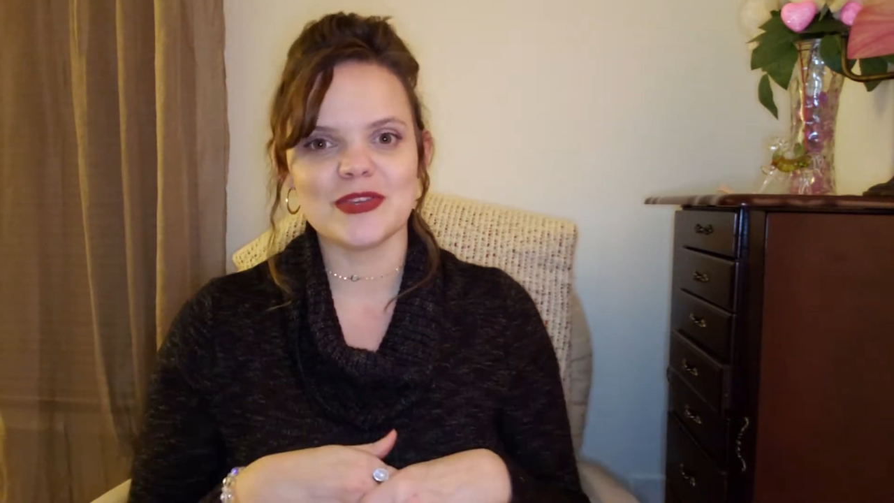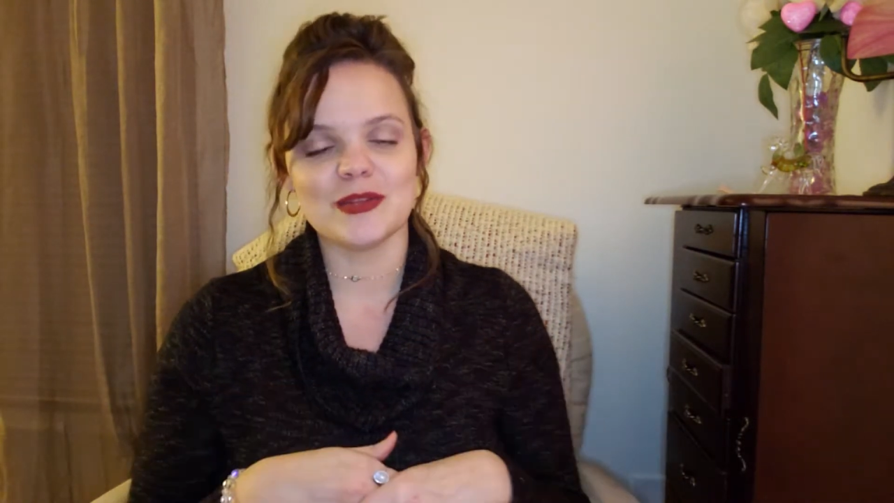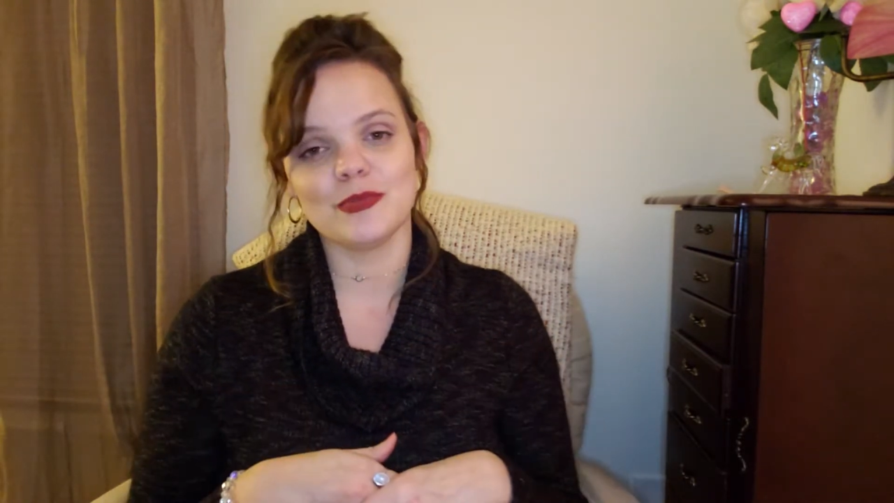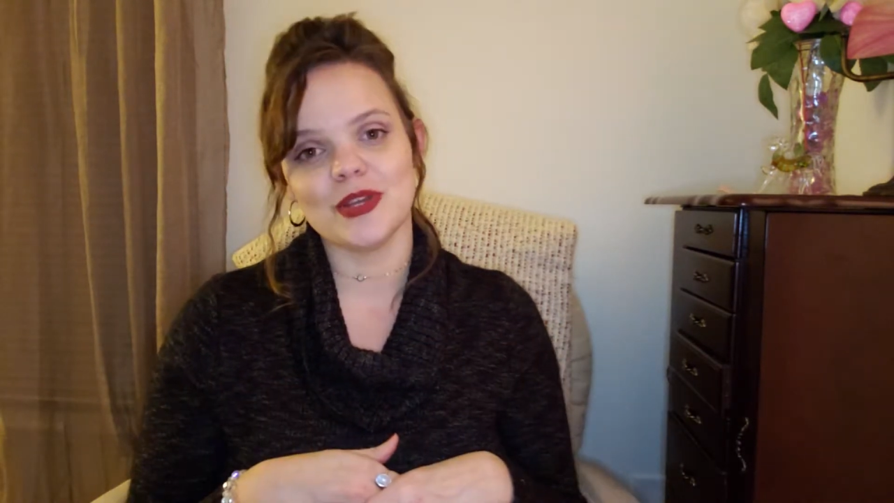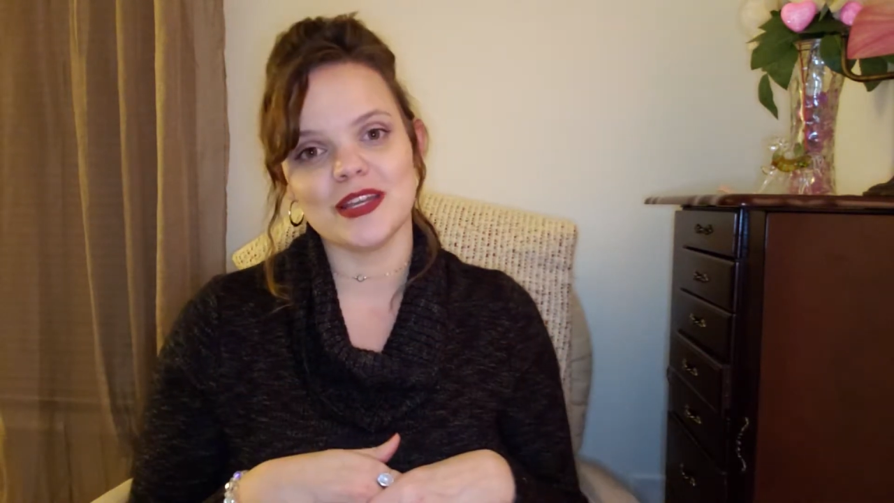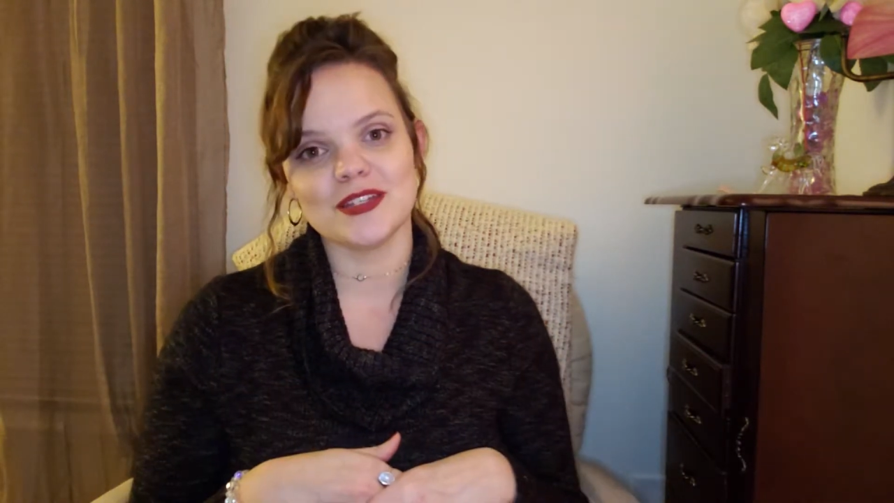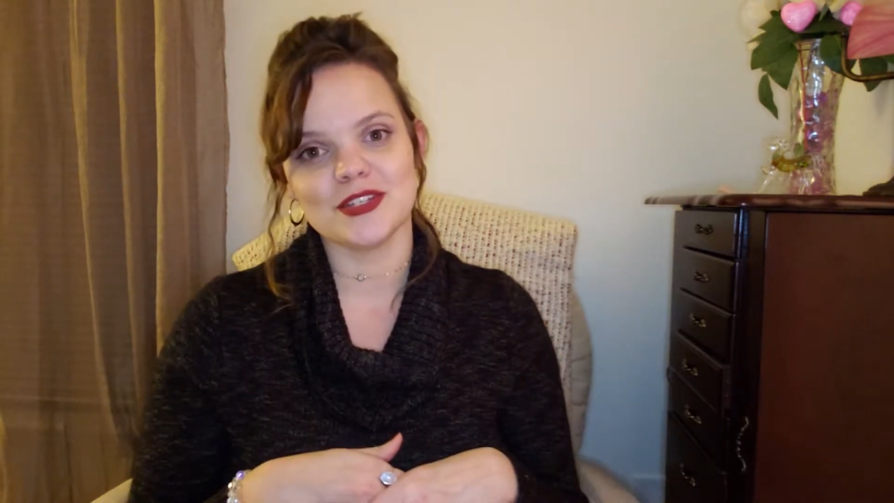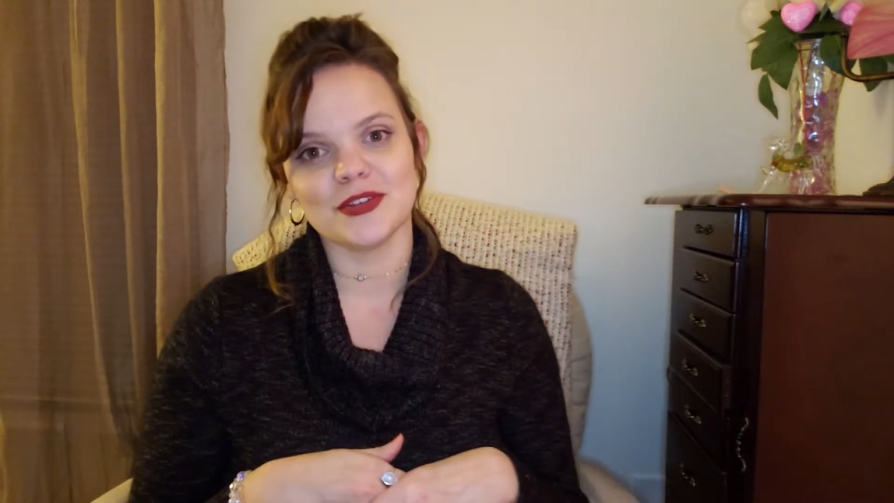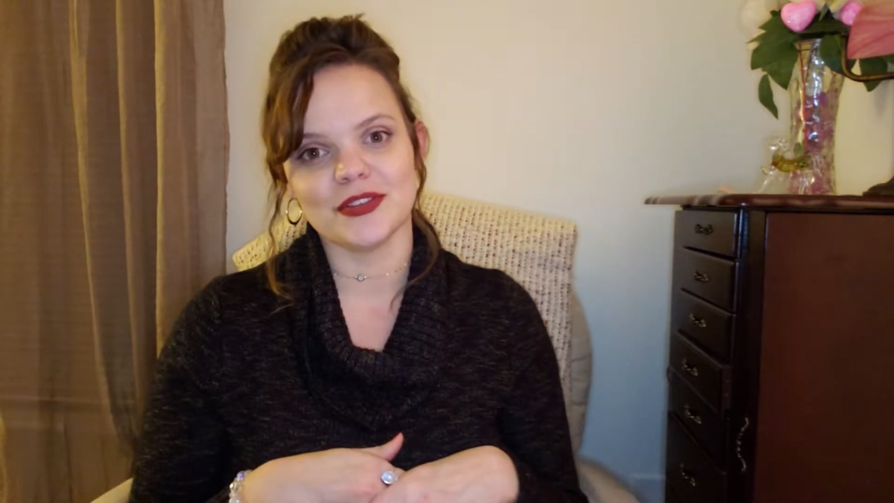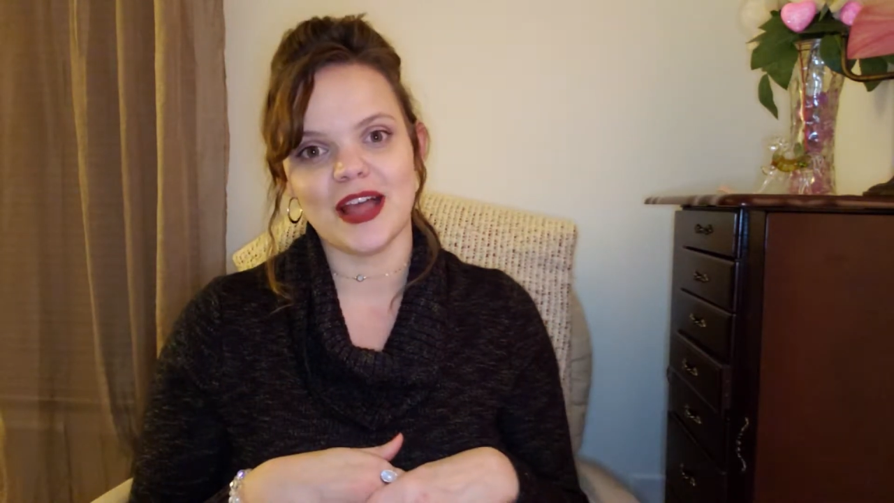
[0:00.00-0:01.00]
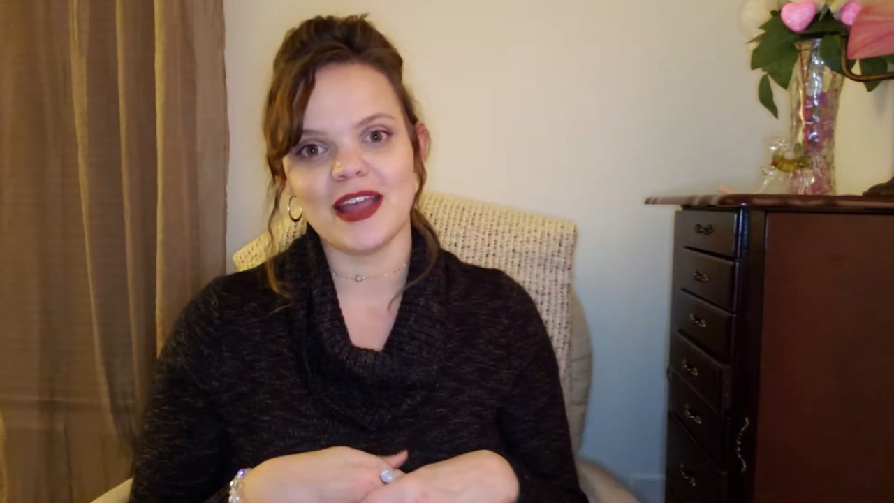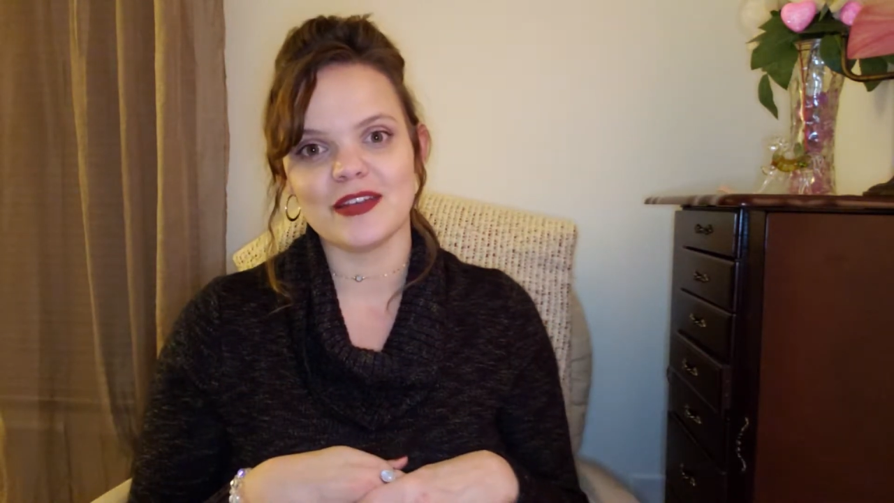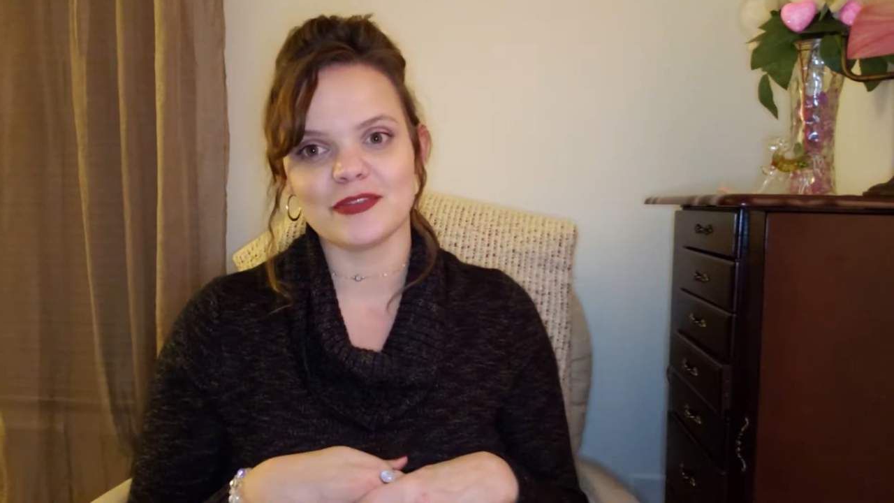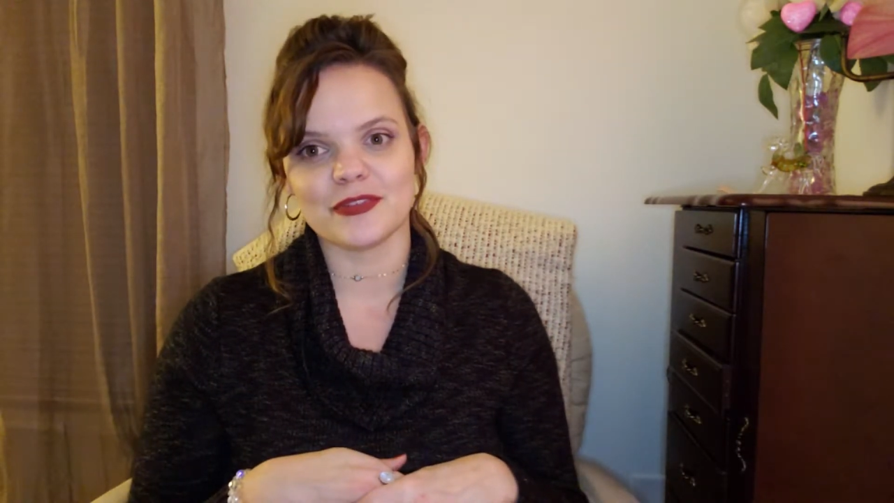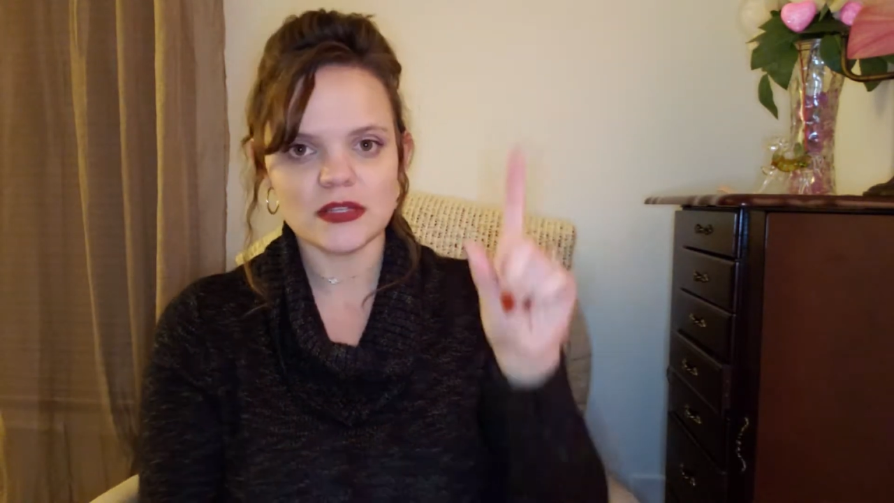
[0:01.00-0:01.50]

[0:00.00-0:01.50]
can bring into your life.